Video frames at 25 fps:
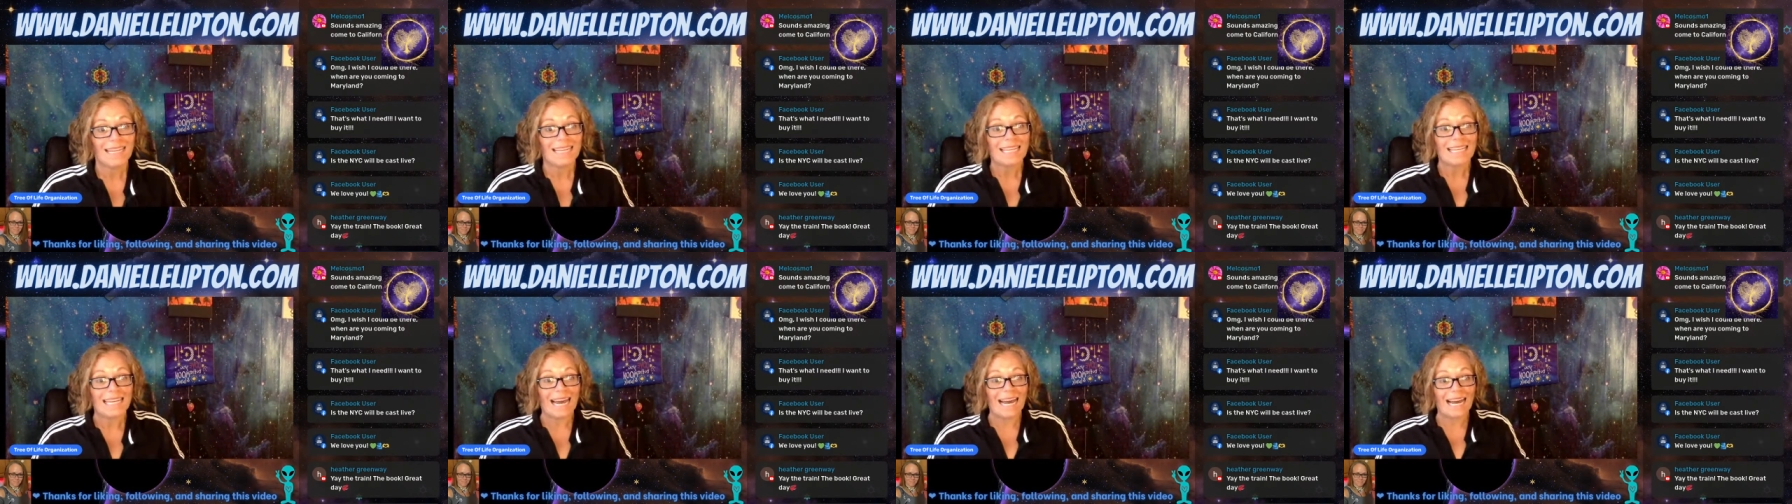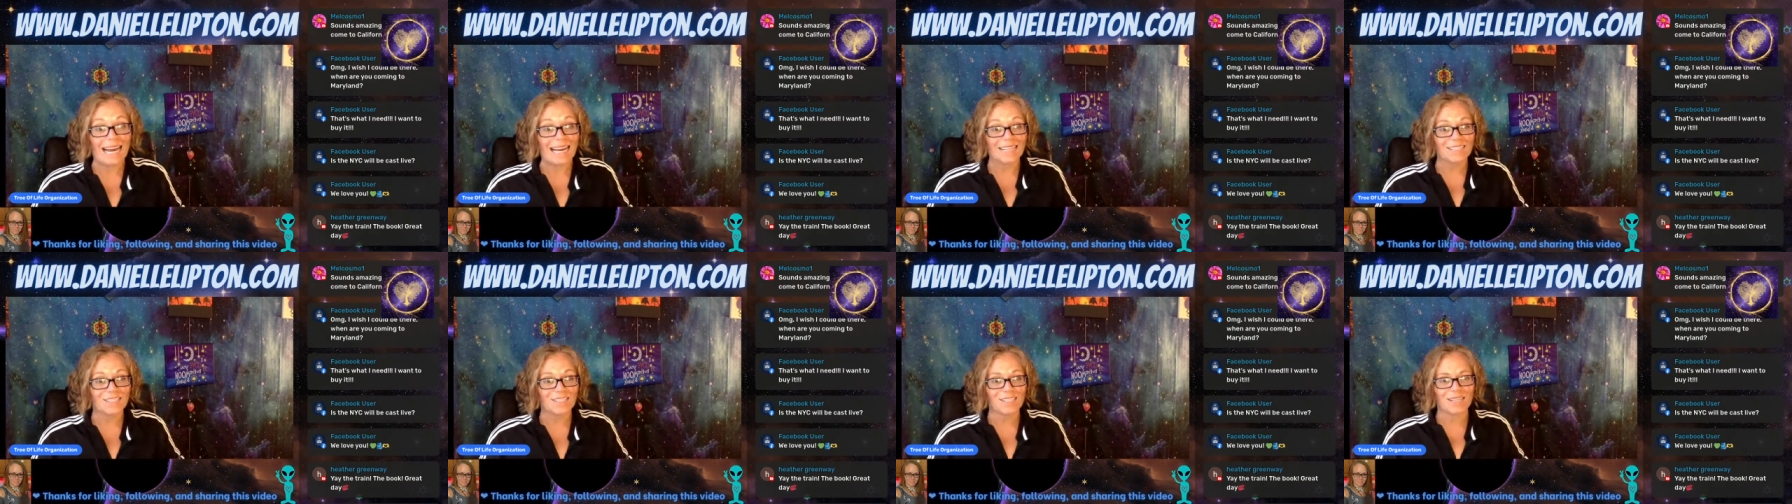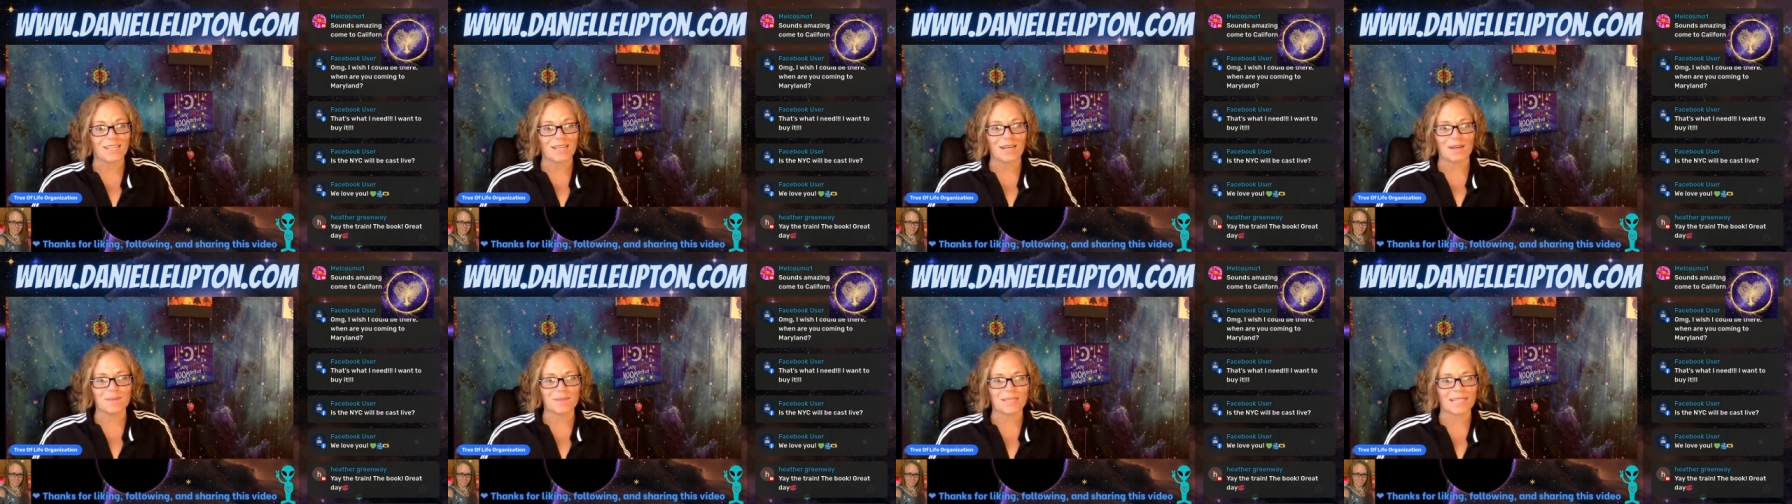Yeah, I
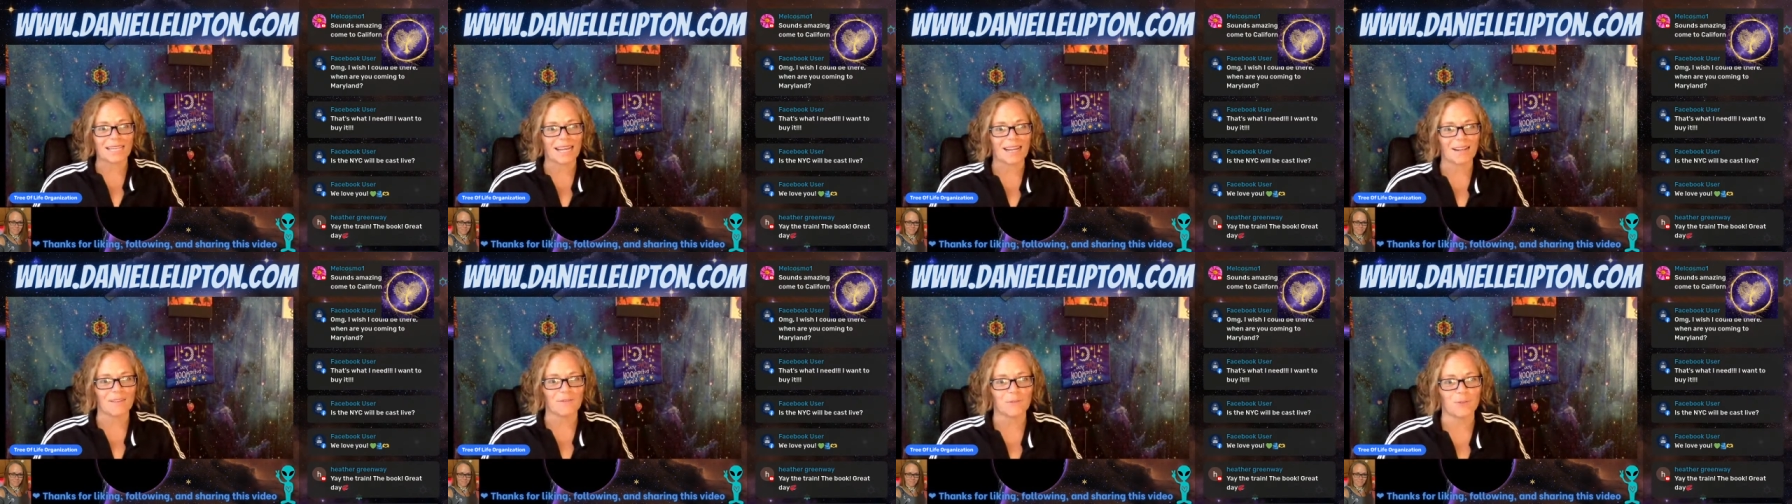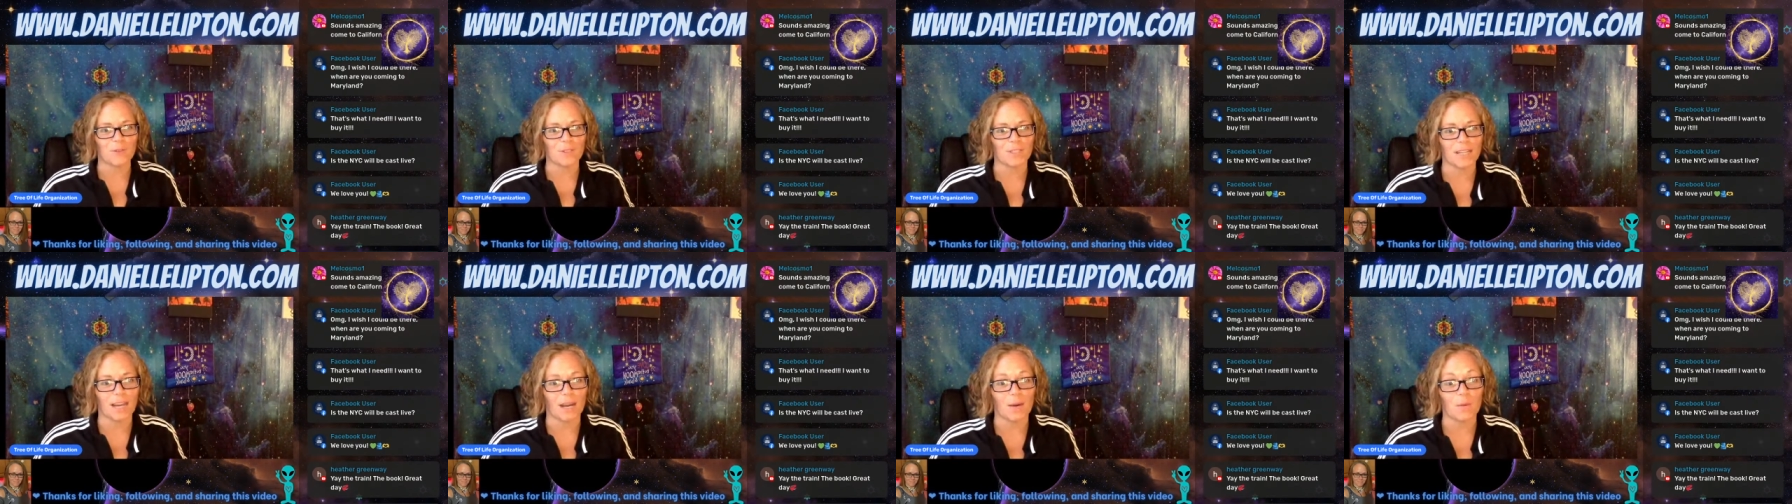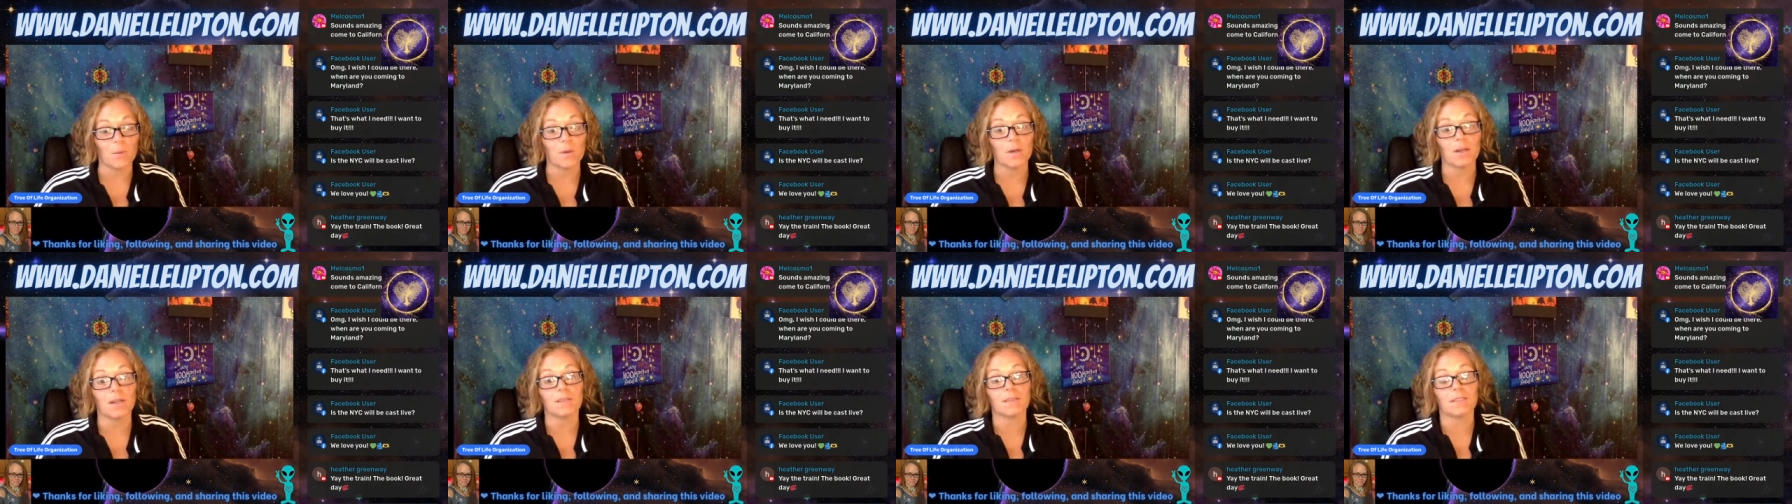should come to California.
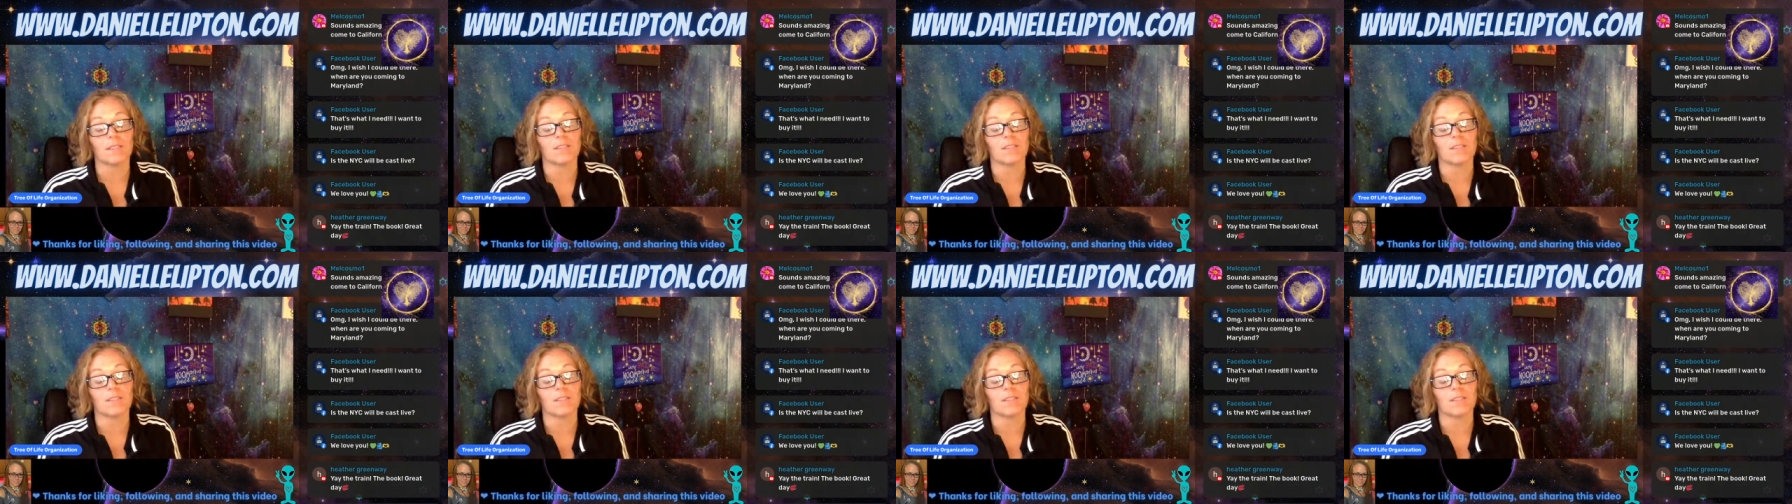Well,